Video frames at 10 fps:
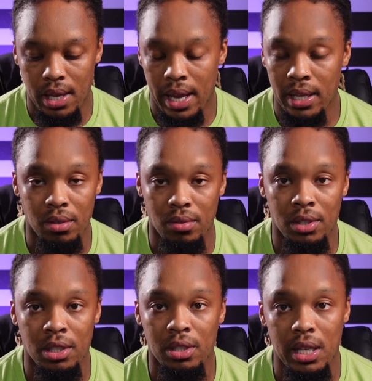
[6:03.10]
as
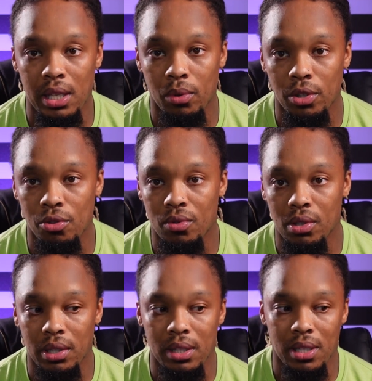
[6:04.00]
just in case I want to use
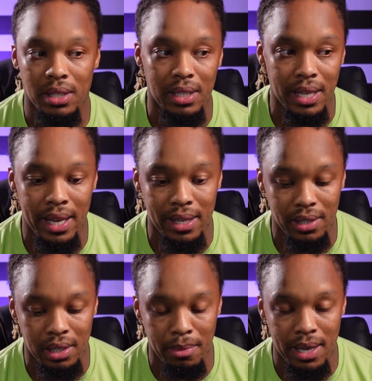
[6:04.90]
this lens, because this is
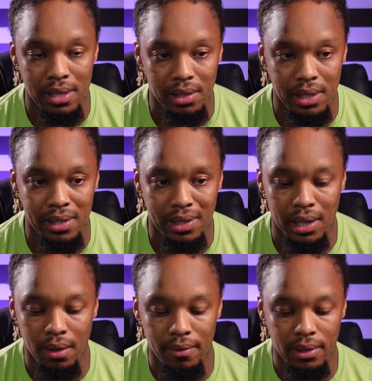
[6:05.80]
an amazing lens. I
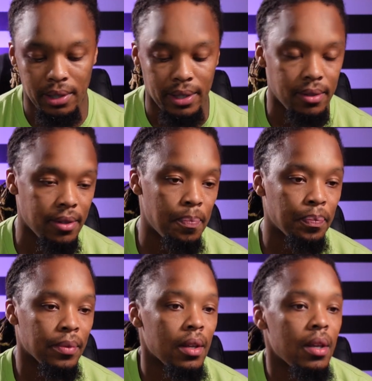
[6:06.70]
love this lens.
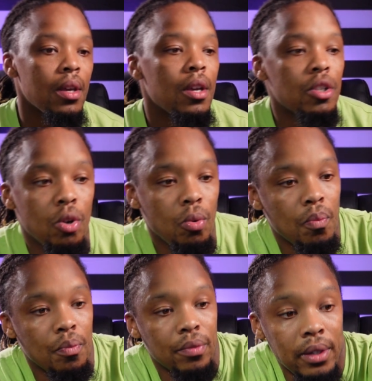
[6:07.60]
So
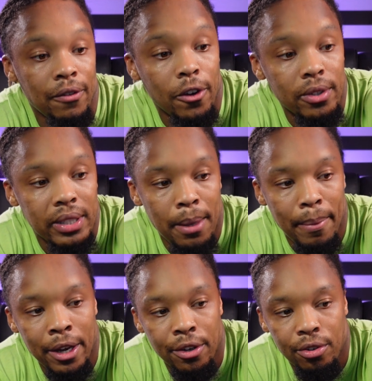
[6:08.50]
the first step
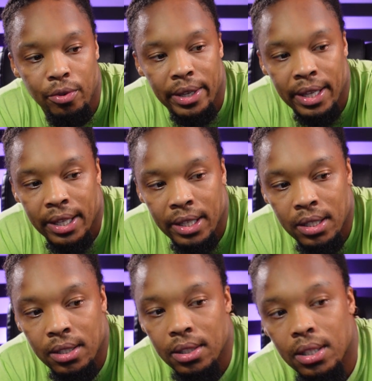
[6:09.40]
I do
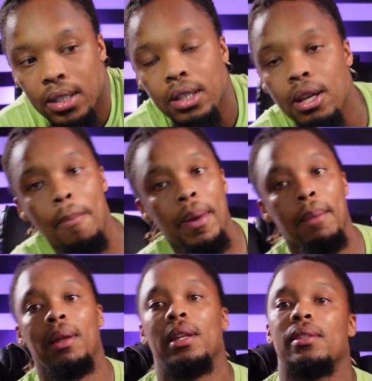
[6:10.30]
is
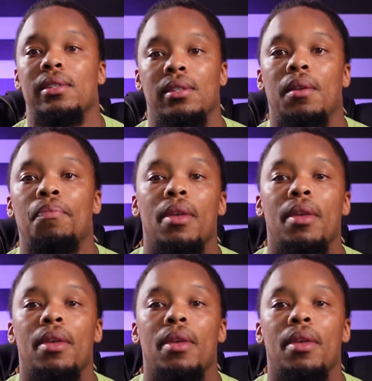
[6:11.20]
pick my lenses.